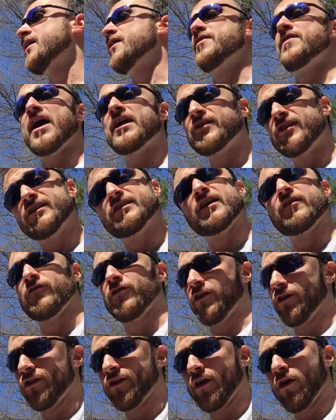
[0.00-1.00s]
That's a
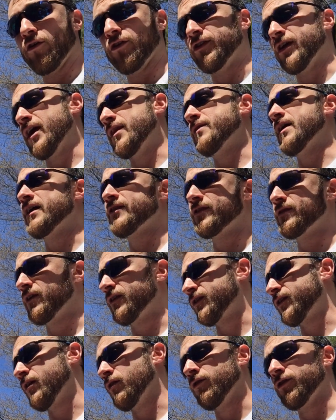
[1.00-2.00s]
different skill set. That's the
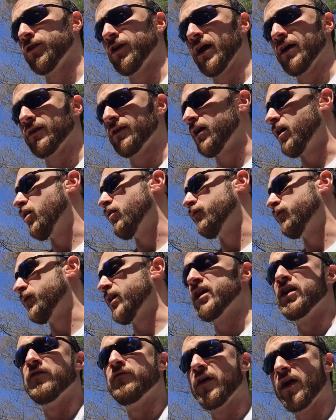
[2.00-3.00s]
skill set of
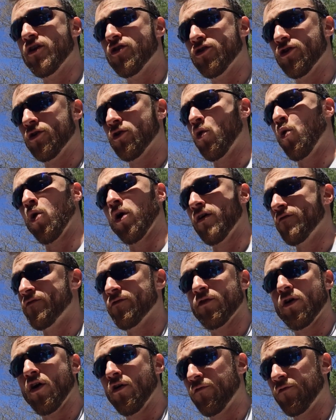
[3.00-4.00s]
innovation or
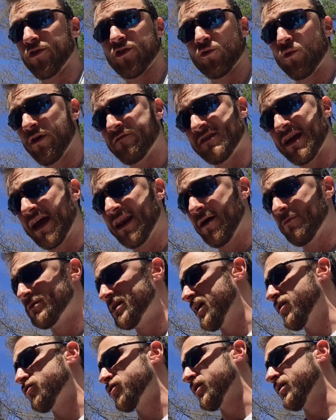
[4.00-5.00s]
of swift
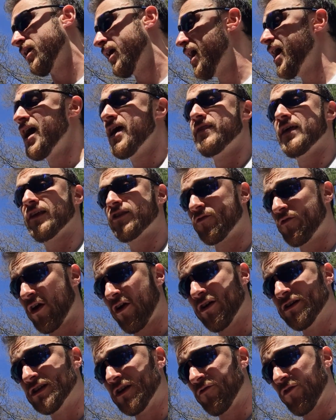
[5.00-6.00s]
adaptation. That's
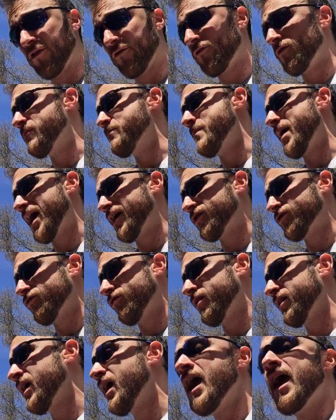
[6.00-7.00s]
very different from
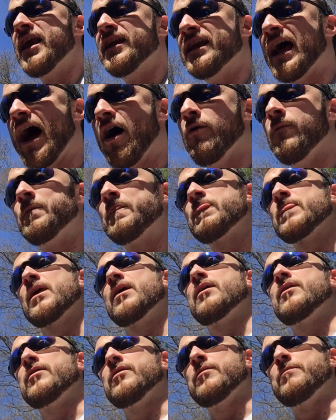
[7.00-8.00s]
mastery. Now,
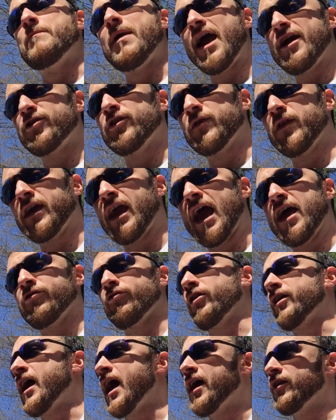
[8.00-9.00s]
Magic the
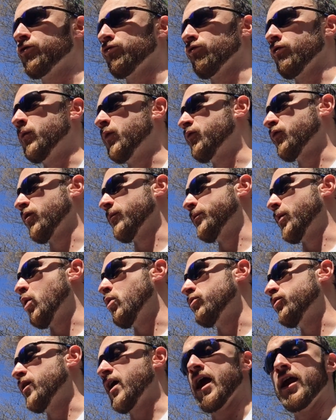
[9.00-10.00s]
Gathering has room for
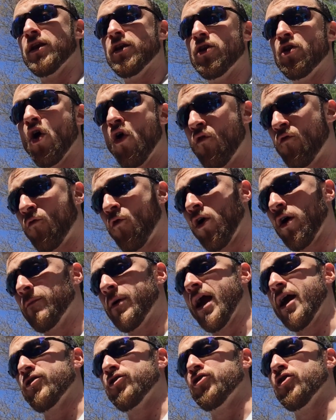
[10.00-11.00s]
both, and no
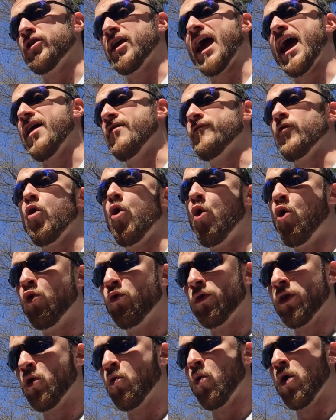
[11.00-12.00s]
format should have
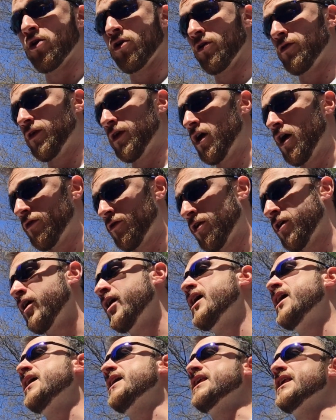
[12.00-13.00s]
only one or the other.
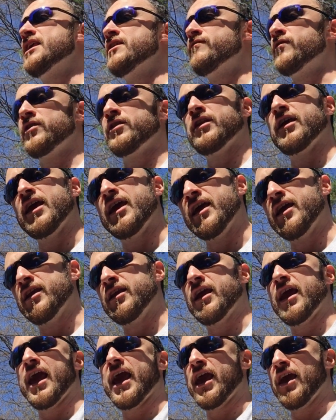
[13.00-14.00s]
Even
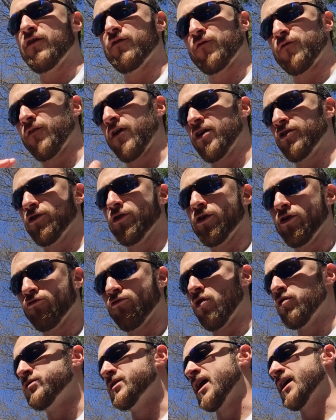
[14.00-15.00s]
in a freshly
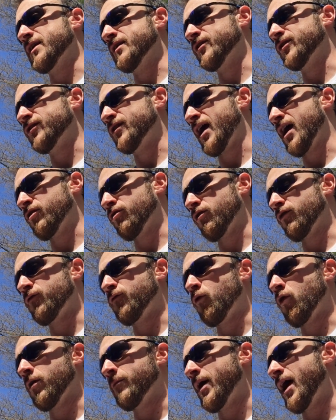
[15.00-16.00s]
rotated standard
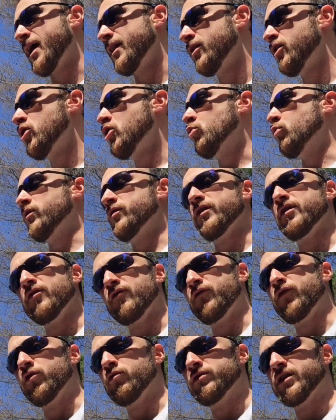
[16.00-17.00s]
format, within a
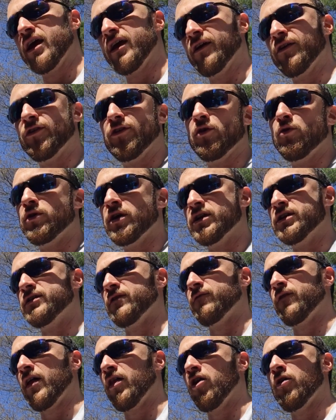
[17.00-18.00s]
few days you can
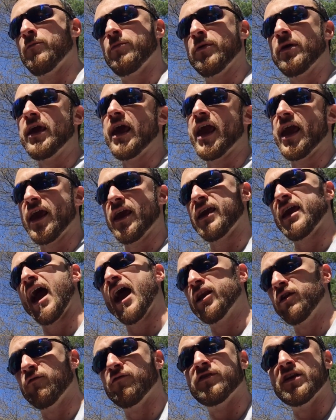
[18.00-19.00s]
develop a
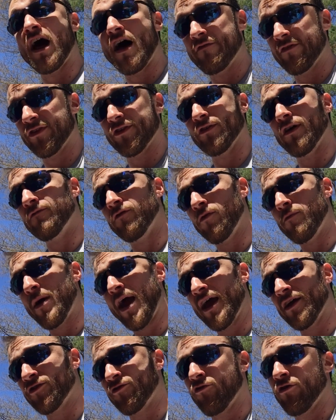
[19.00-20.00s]
kind of novice level
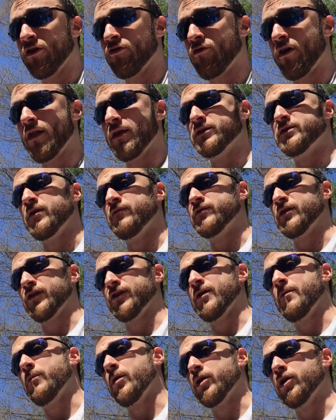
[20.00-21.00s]
mastery relative to
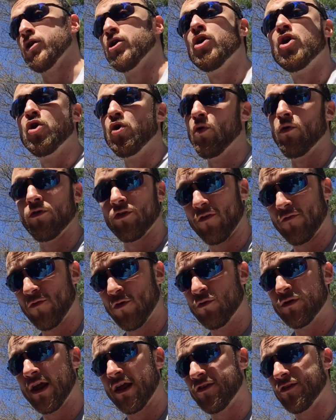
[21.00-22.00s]
somebody who's a
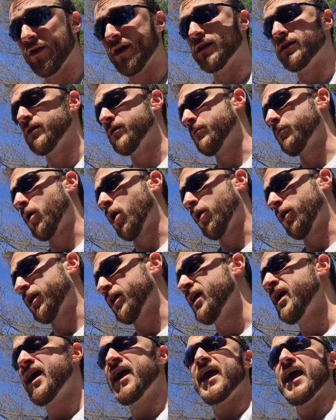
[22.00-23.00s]
few days late to the party.
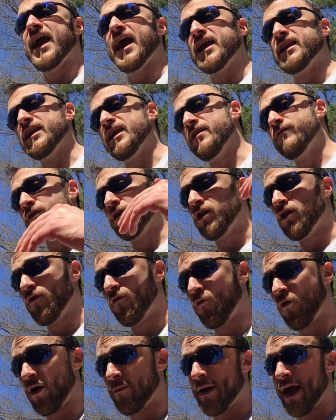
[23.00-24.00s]
And even in a
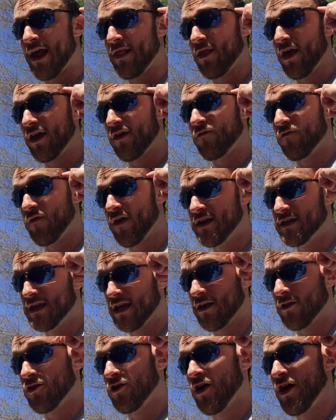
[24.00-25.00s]
format like
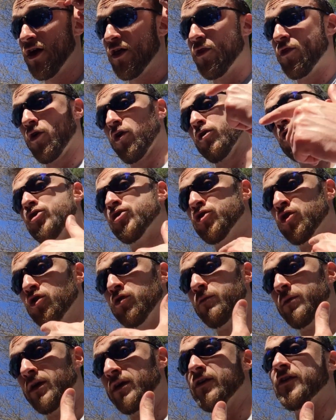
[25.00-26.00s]
Vintage, there
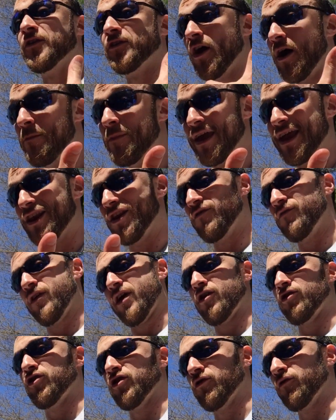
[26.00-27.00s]
should be some
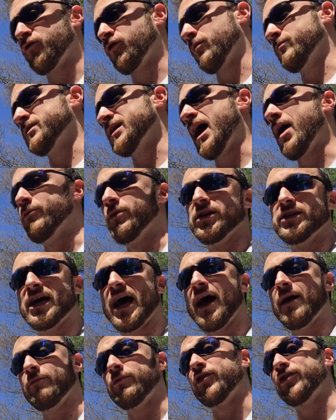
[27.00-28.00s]
innovation from time to
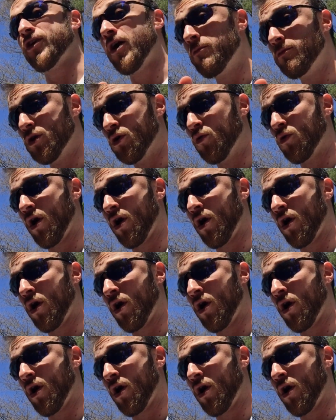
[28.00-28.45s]
time, some new